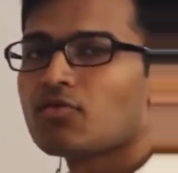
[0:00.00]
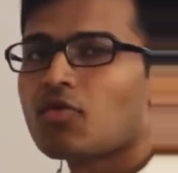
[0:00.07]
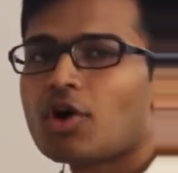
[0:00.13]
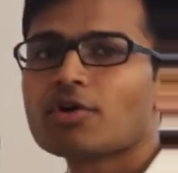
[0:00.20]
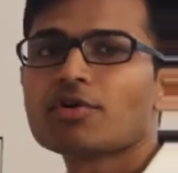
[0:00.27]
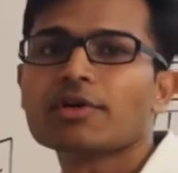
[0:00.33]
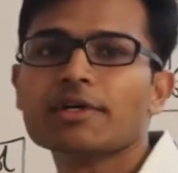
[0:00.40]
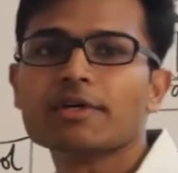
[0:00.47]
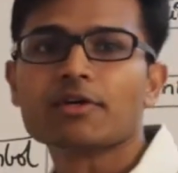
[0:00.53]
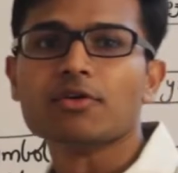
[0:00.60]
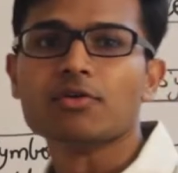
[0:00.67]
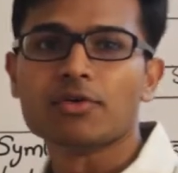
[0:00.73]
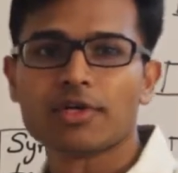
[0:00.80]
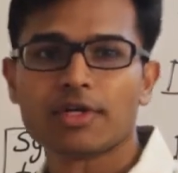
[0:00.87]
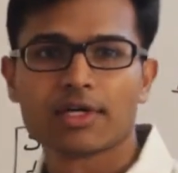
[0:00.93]
you want to
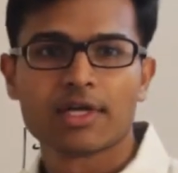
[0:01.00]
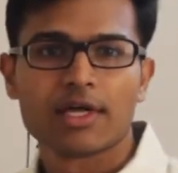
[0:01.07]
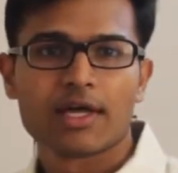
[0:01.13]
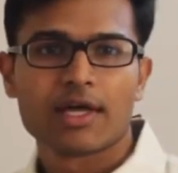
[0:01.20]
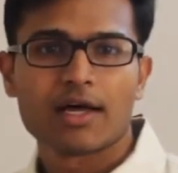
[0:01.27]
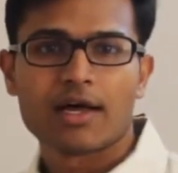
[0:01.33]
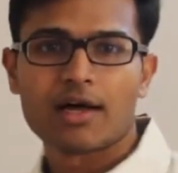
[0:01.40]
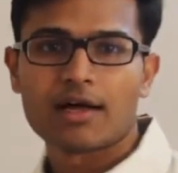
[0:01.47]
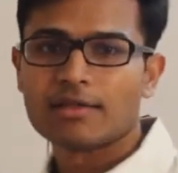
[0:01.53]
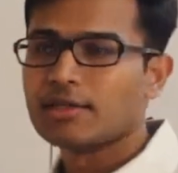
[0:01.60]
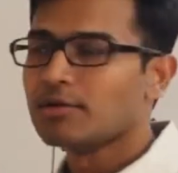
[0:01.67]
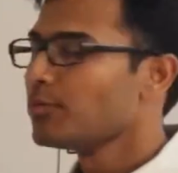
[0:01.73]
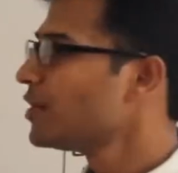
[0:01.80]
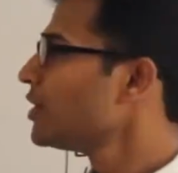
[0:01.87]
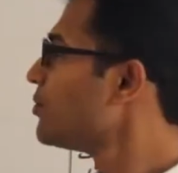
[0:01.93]
include,
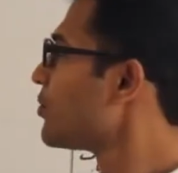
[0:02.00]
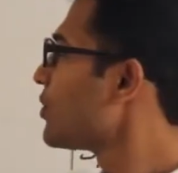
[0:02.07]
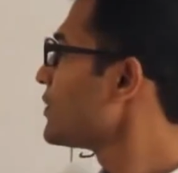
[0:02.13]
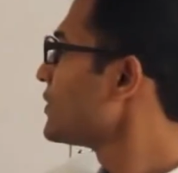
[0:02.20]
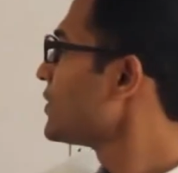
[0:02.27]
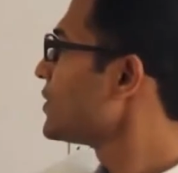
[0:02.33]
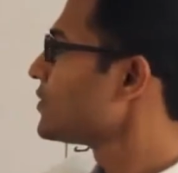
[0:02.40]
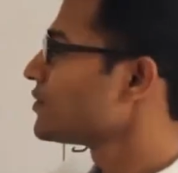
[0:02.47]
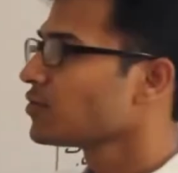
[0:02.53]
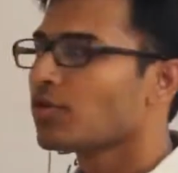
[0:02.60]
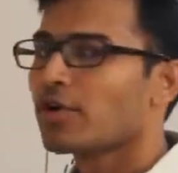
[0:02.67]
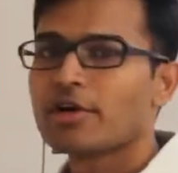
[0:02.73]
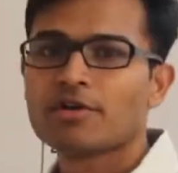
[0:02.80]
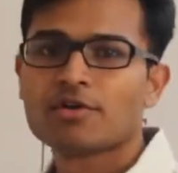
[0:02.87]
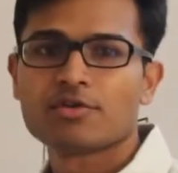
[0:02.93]
the preprocessor is
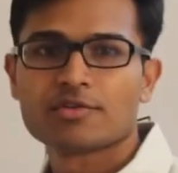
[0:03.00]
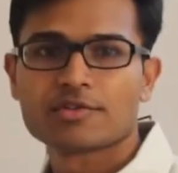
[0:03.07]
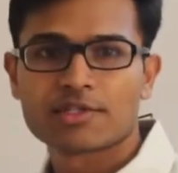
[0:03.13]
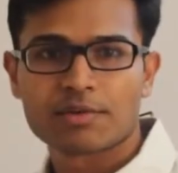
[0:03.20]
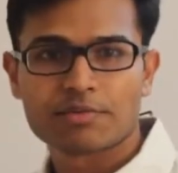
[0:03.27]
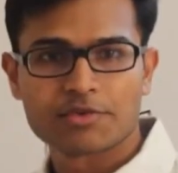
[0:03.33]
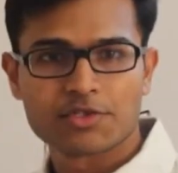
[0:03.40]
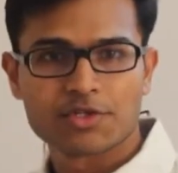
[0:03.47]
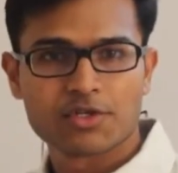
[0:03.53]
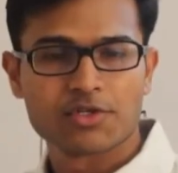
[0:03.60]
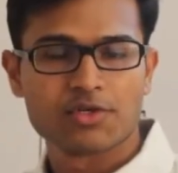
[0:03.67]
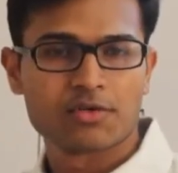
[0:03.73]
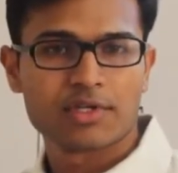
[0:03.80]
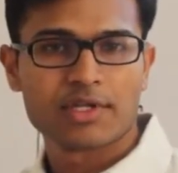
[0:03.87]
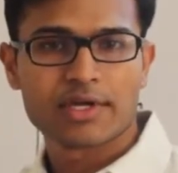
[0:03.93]
going to
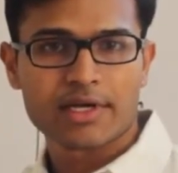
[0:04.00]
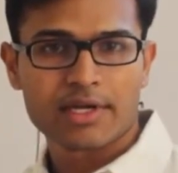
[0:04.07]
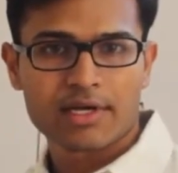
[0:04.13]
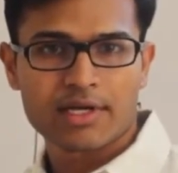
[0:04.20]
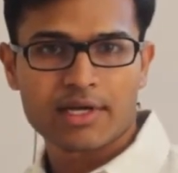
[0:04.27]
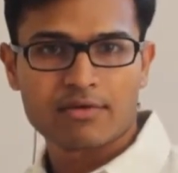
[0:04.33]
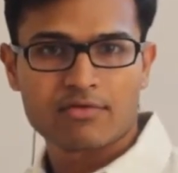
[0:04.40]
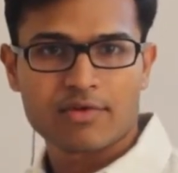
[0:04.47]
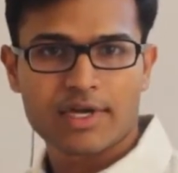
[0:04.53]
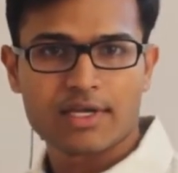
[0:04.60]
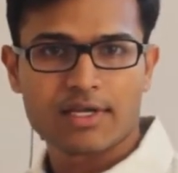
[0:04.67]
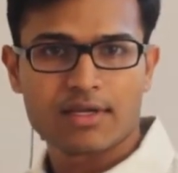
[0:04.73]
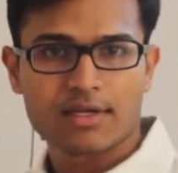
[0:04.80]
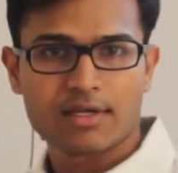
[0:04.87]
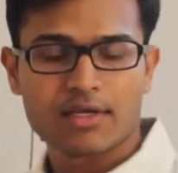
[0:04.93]
substitute that entire
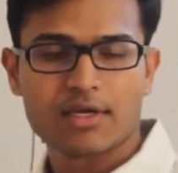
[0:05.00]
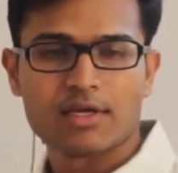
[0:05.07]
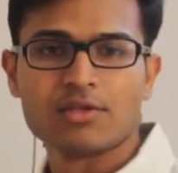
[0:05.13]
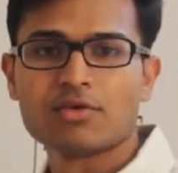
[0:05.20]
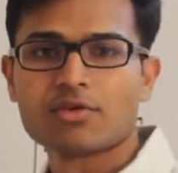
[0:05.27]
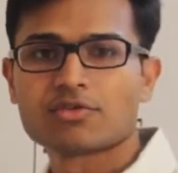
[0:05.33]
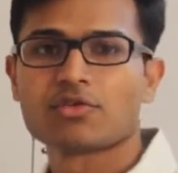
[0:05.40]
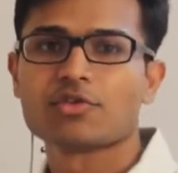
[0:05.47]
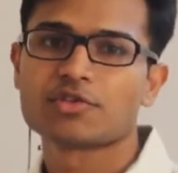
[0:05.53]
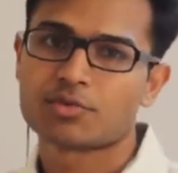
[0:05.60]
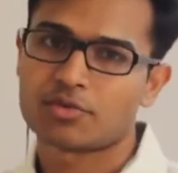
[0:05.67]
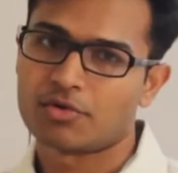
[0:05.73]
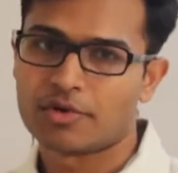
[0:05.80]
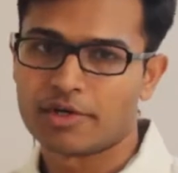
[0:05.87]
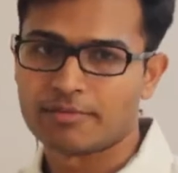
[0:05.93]
file in your source
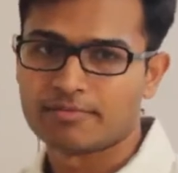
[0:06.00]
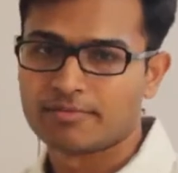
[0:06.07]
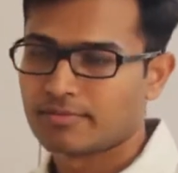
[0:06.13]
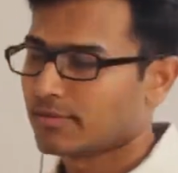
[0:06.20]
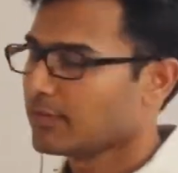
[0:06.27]
program.